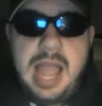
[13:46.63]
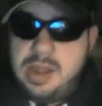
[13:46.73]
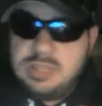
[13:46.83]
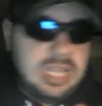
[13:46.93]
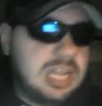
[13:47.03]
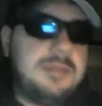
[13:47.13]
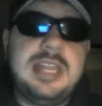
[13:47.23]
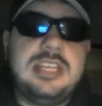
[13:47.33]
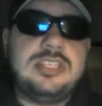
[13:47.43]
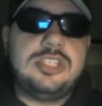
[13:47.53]
I know it's not
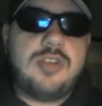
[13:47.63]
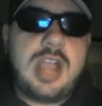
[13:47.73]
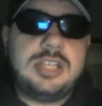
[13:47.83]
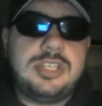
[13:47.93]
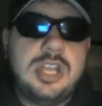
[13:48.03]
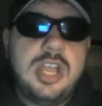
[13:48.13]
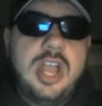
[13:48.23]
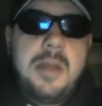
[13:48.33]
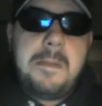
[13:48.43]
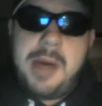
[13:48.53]
going to be an easy stretch,
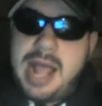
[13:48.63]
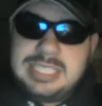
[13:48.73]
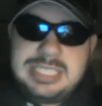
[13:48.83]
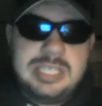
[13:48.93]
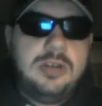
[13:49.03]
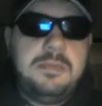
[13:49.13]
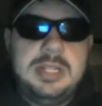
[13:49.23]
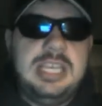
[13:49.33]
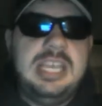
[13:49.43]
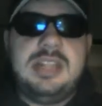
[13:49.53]
but I still
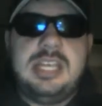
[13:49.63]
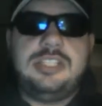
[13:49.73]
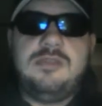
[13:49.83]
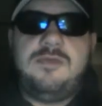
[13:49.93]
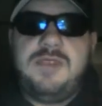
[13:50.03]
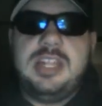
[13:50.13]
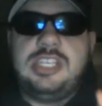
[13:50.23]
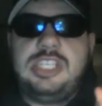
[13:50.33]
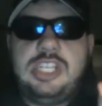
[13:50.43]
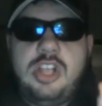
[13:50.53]
believe that they should
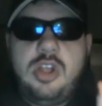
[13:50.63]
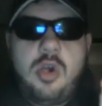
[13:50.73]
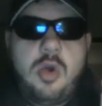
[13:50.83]
finish